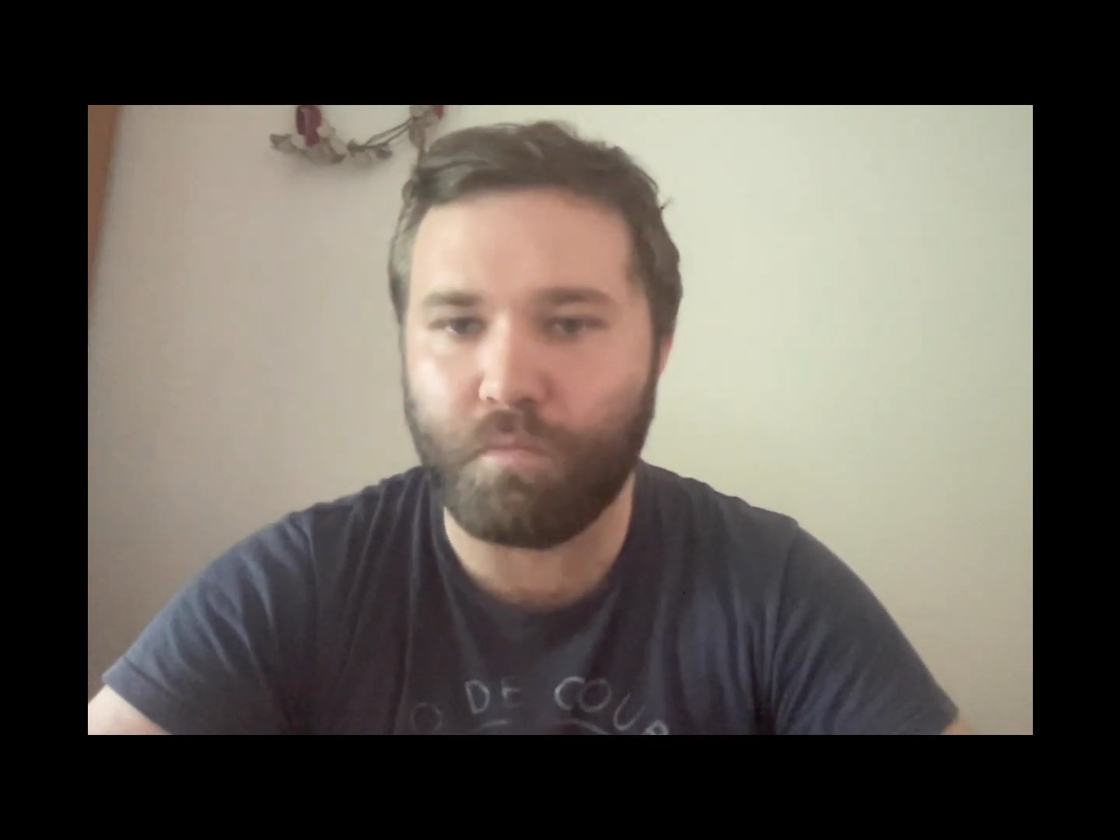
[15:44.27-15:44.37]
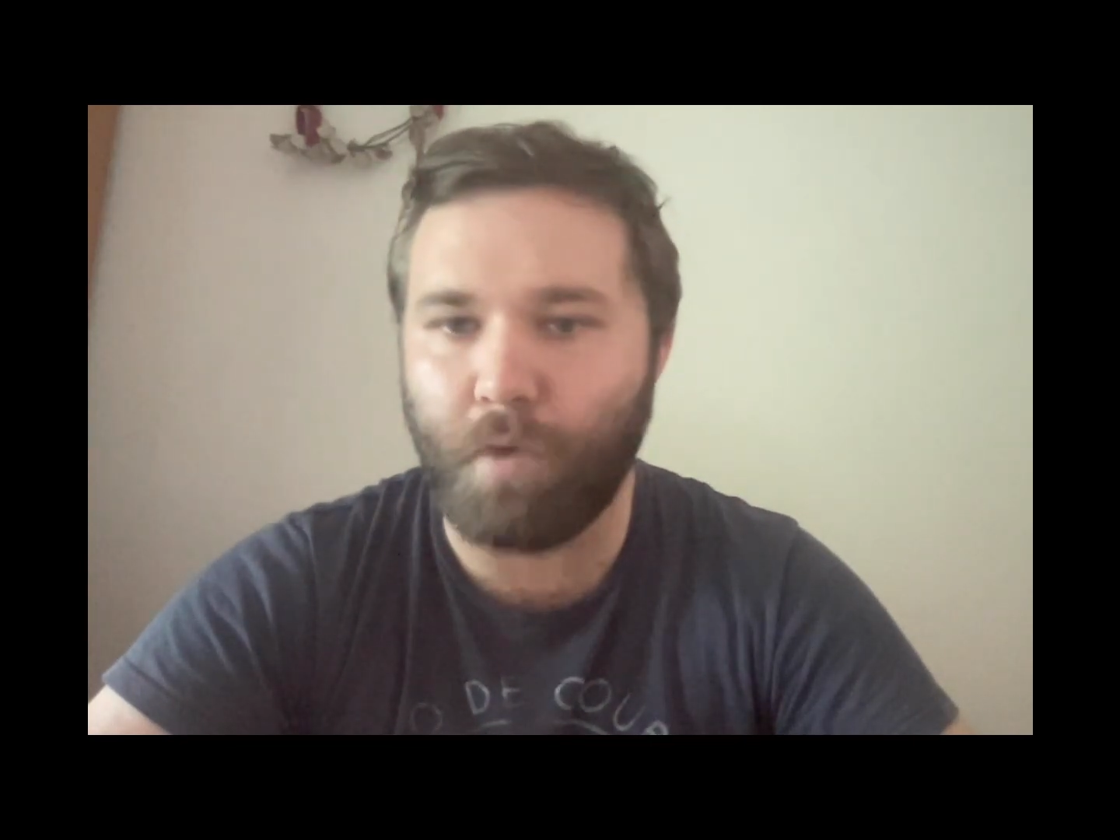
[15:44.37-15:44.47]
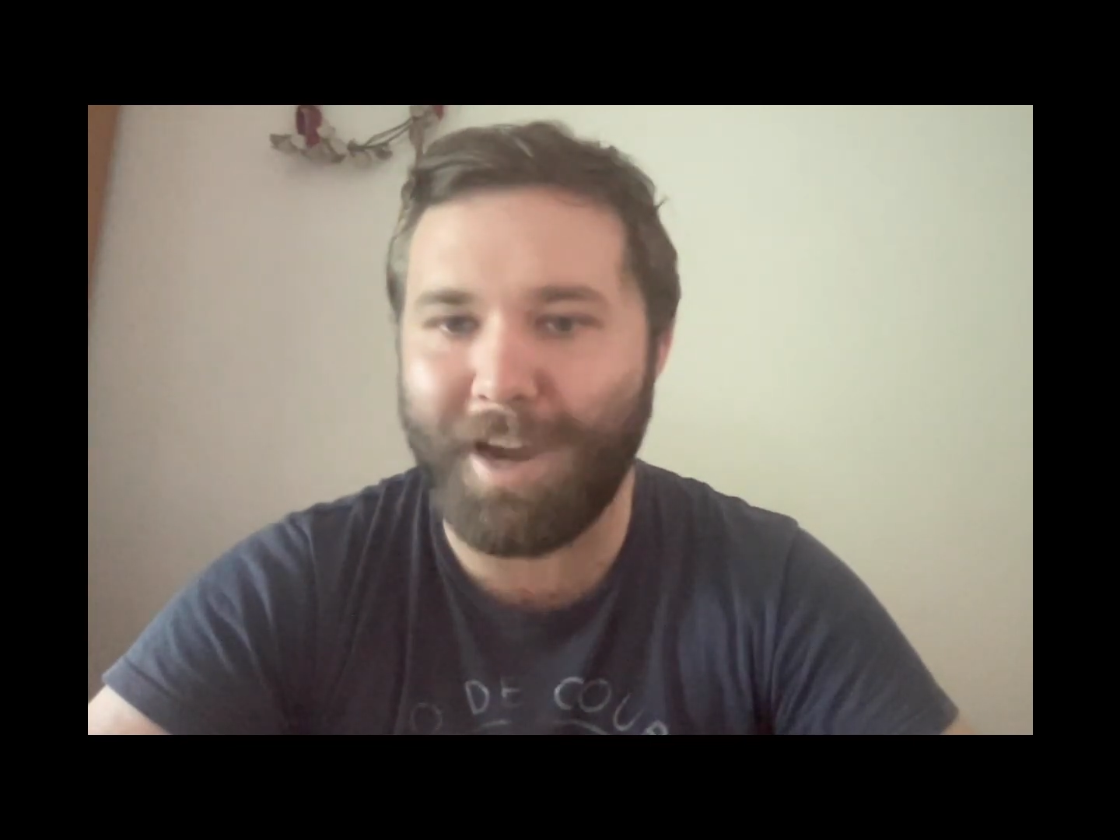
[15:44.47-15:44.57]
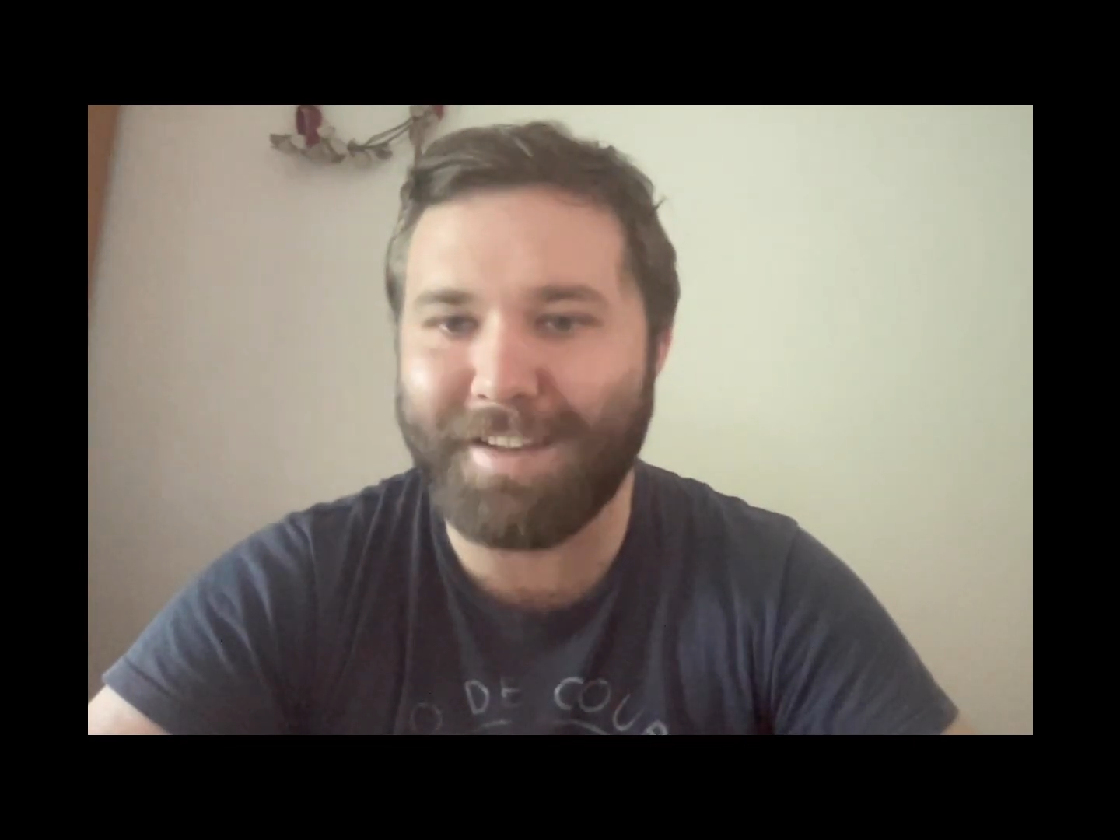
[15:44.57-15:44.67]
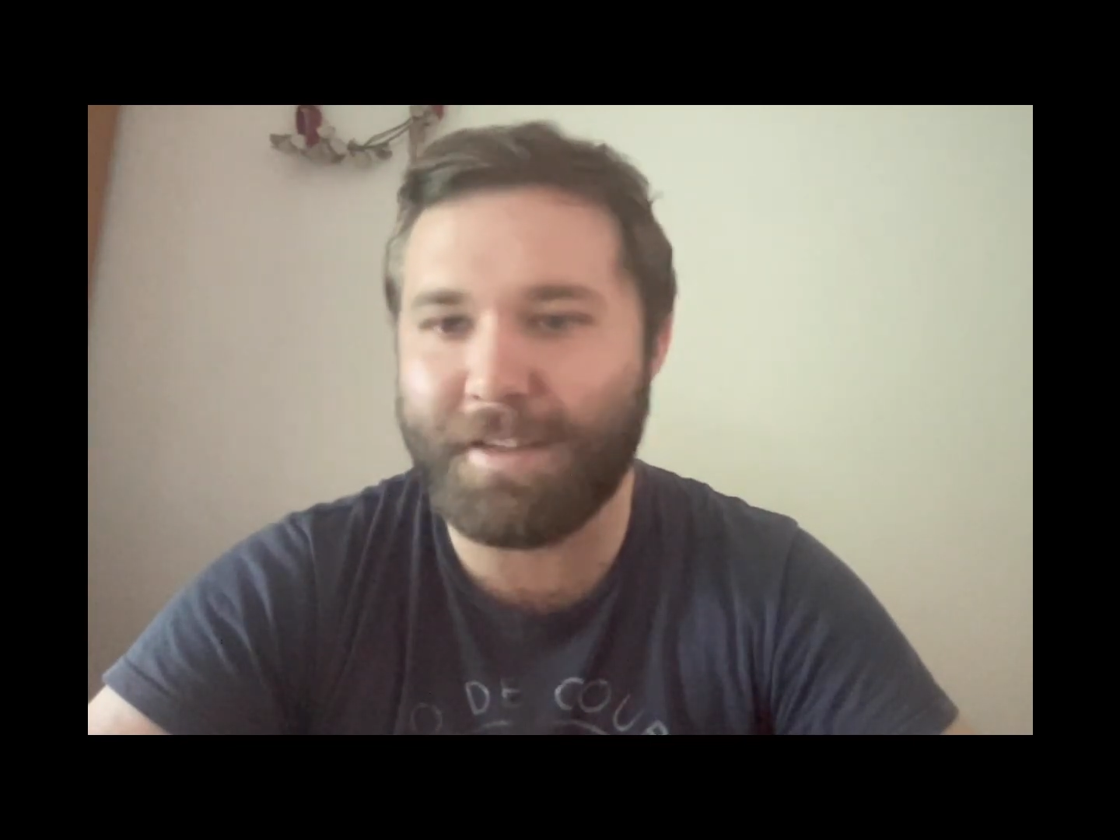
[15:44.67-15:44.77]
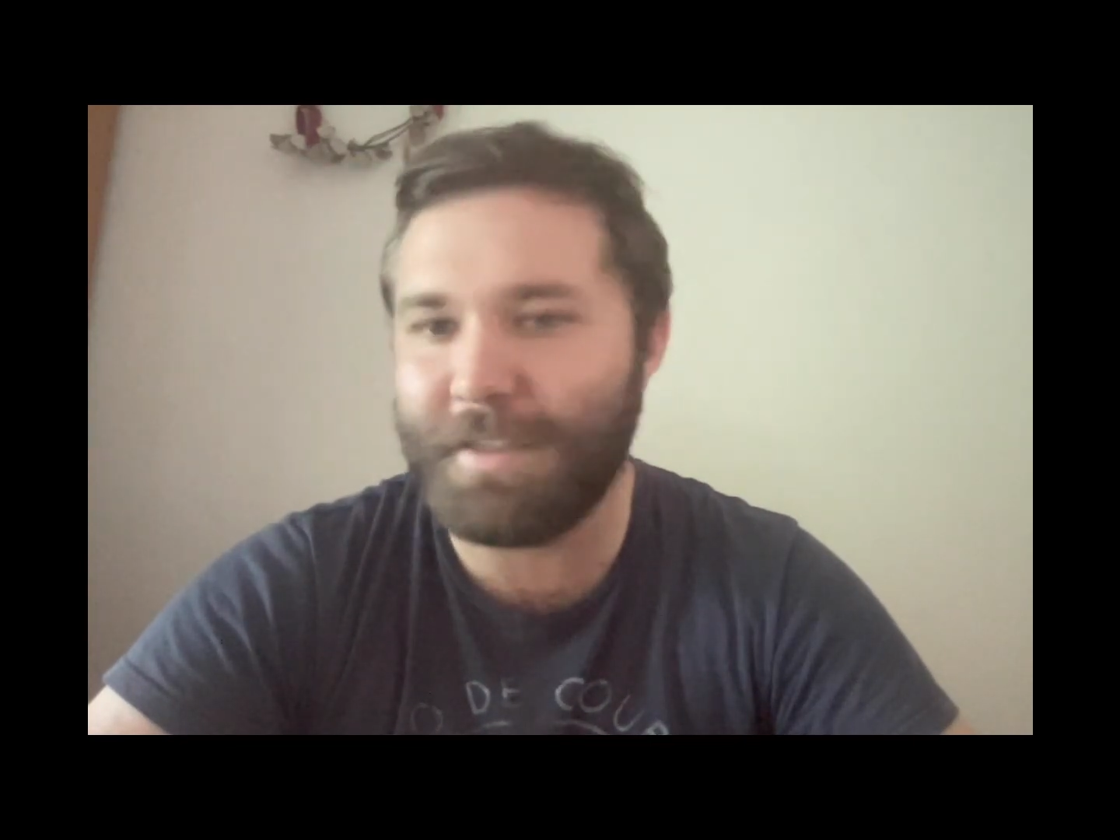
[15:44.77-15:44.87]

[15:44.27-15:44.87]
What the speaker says: right